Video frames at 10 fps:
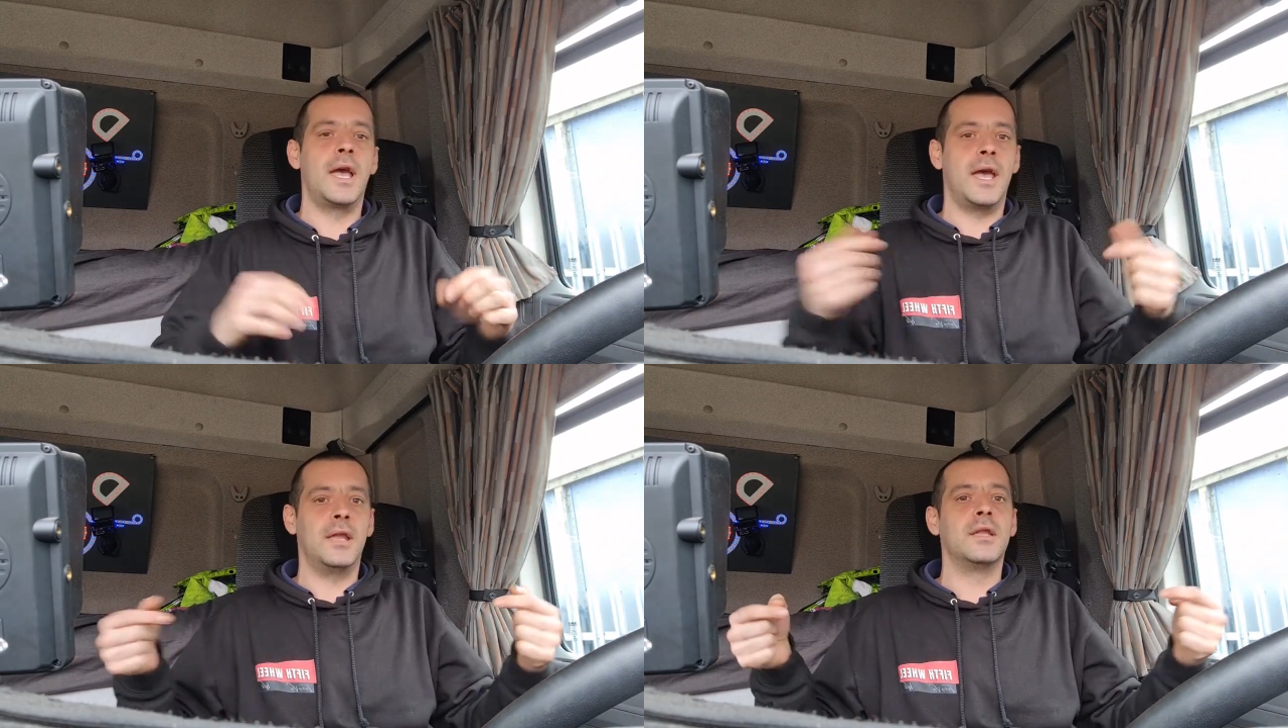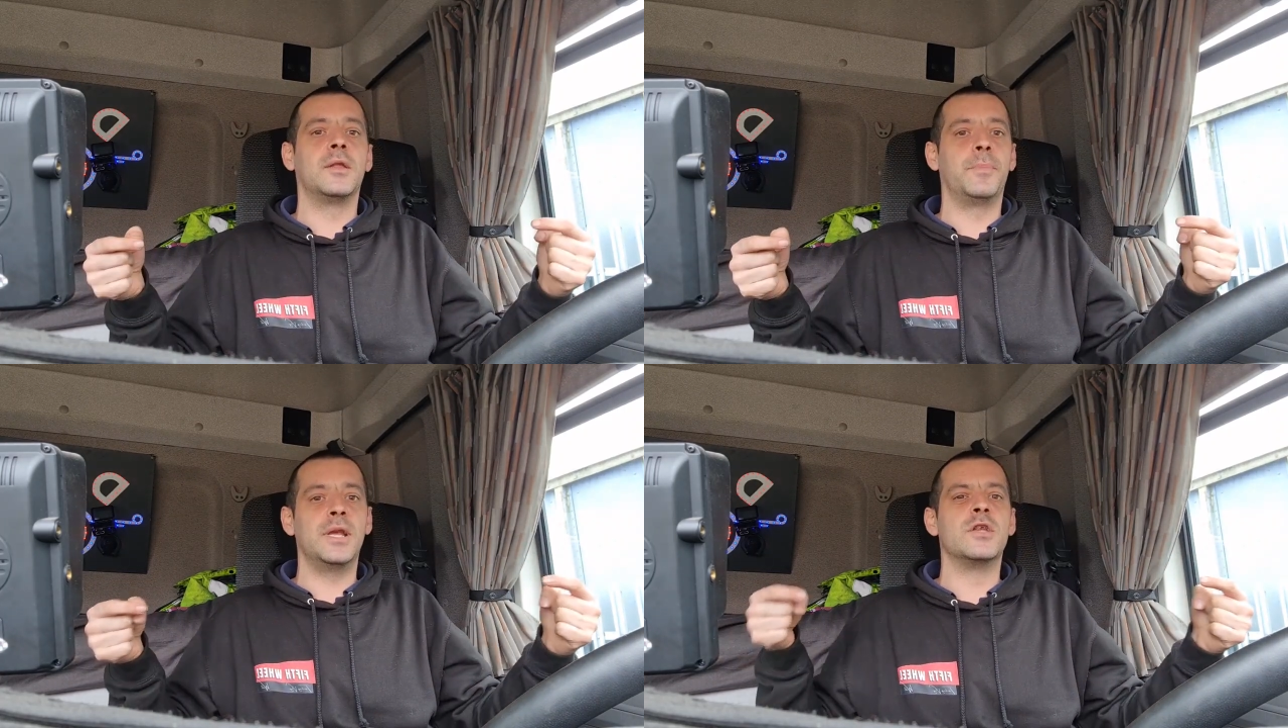and the
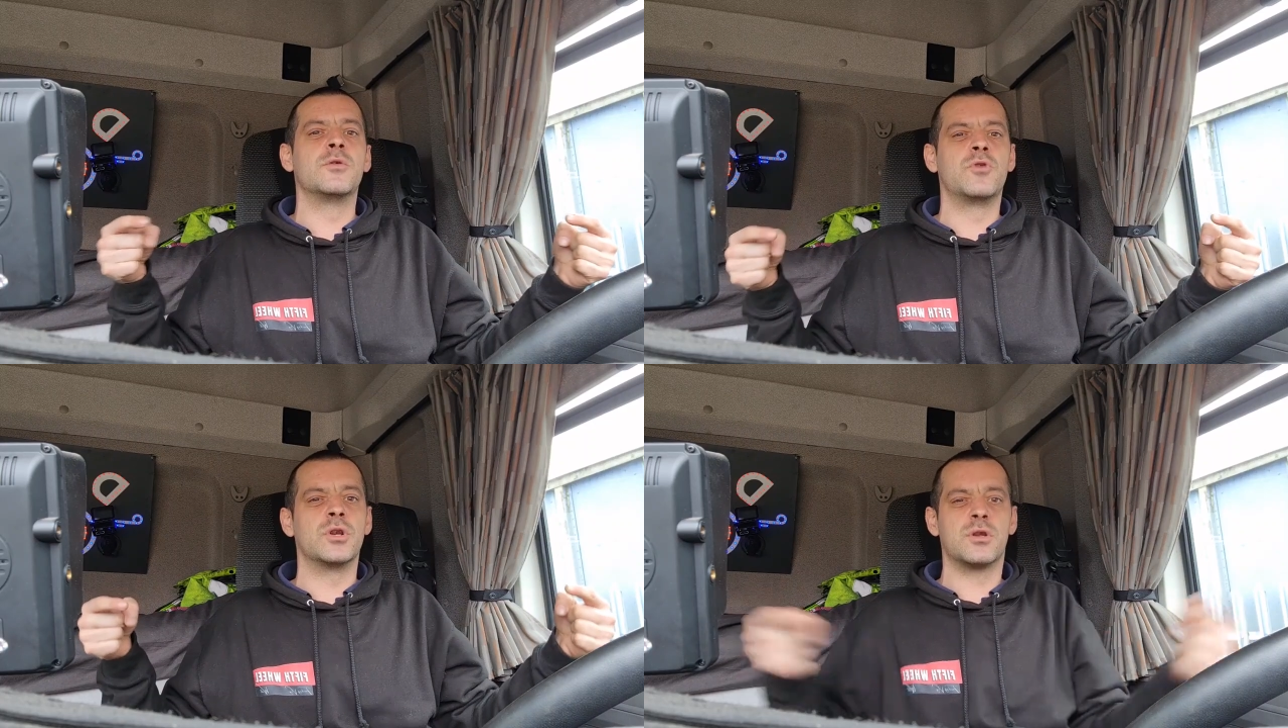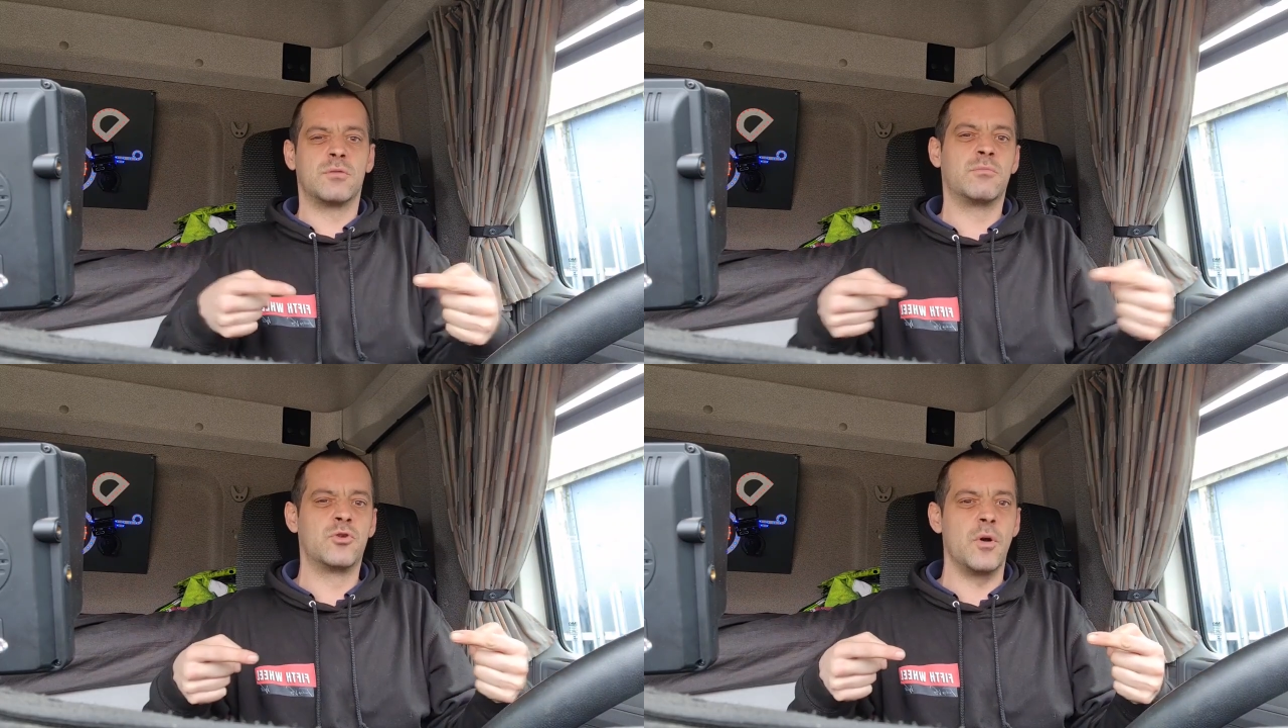pins will just
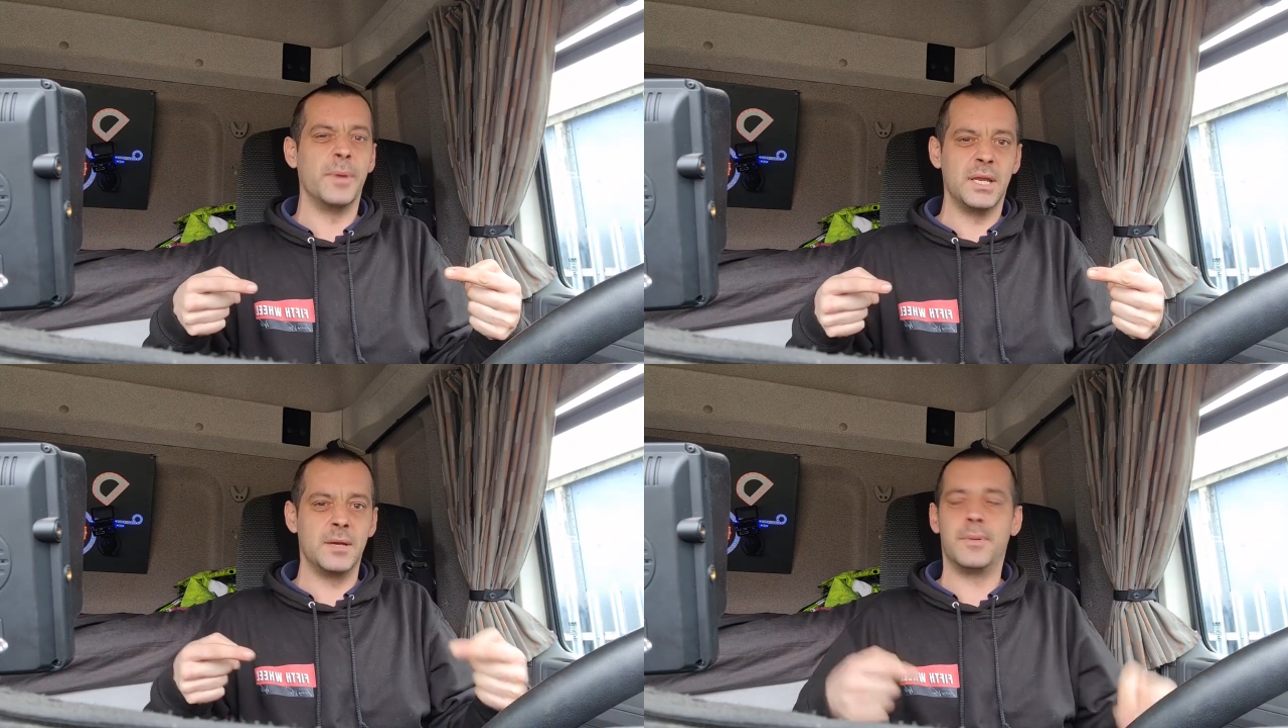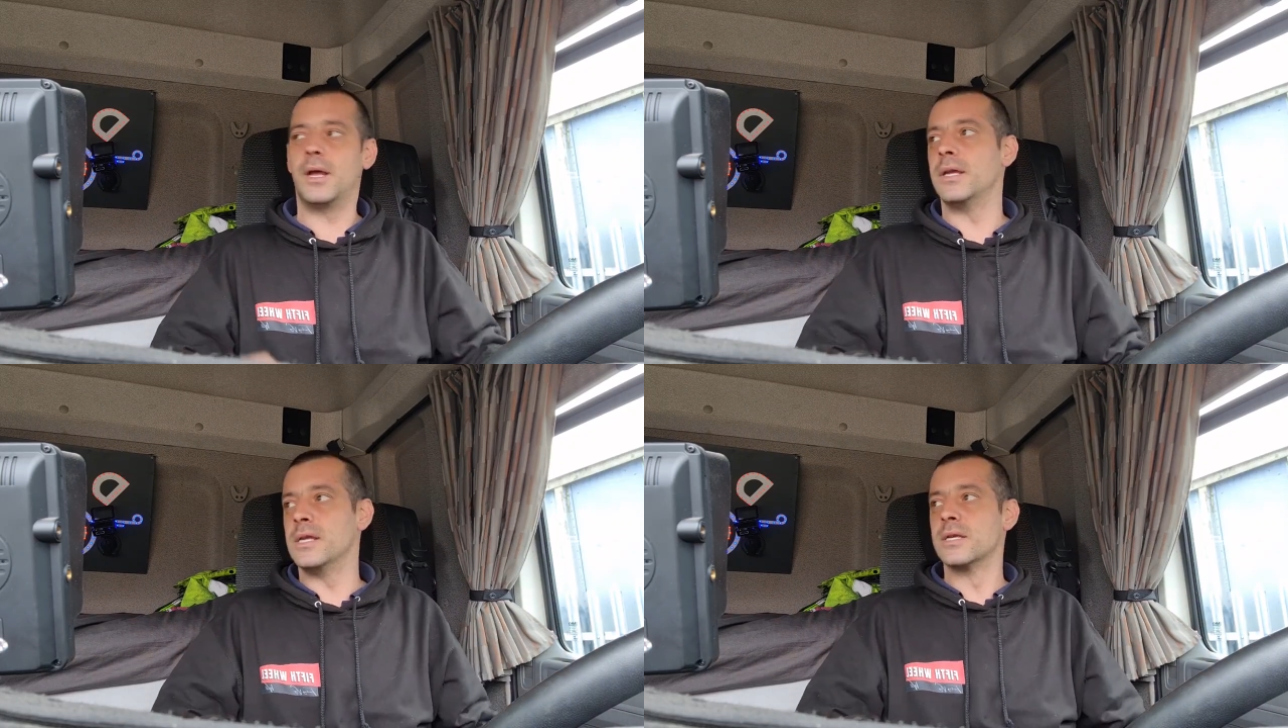drop into
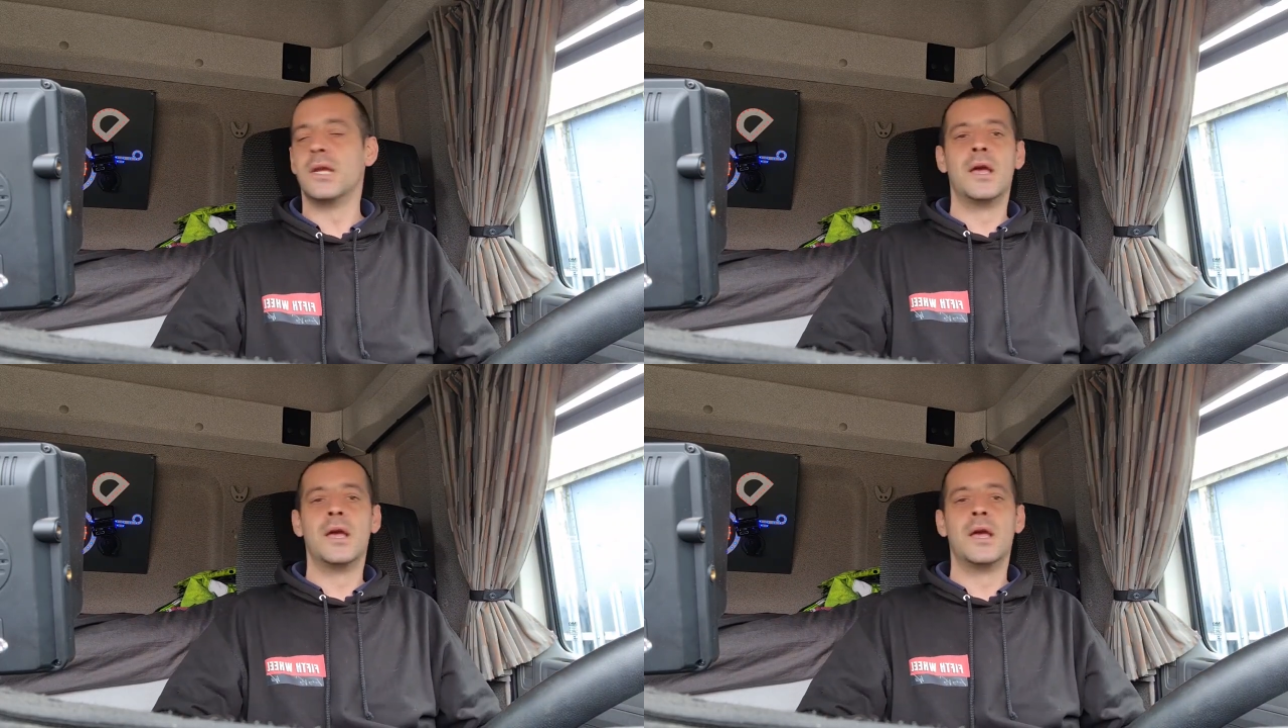place.